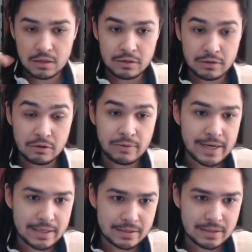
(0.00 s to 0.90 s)
The
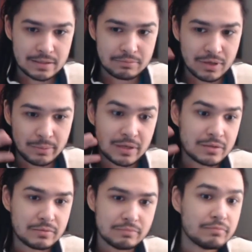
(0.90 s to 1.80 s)
green is just pretty
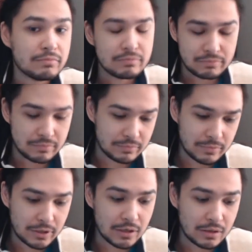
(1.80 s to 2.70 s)
much
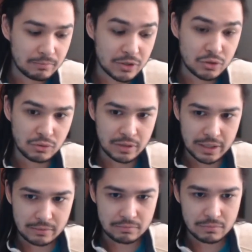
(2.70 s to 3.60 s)
the
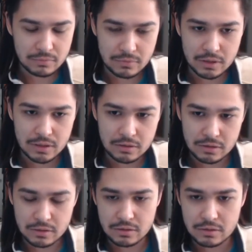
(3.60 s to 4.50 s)
majority, you know,
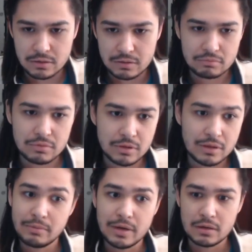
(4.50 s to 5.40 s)
they're in
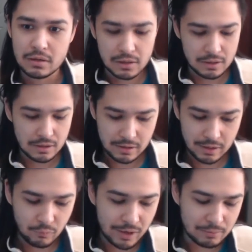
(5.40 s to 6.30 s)
the middle. And
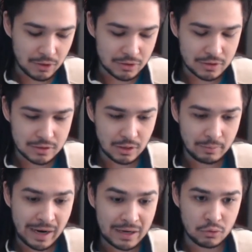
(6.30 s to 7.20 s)
then white Martians are
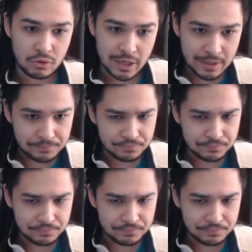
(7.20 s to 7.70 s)
minority.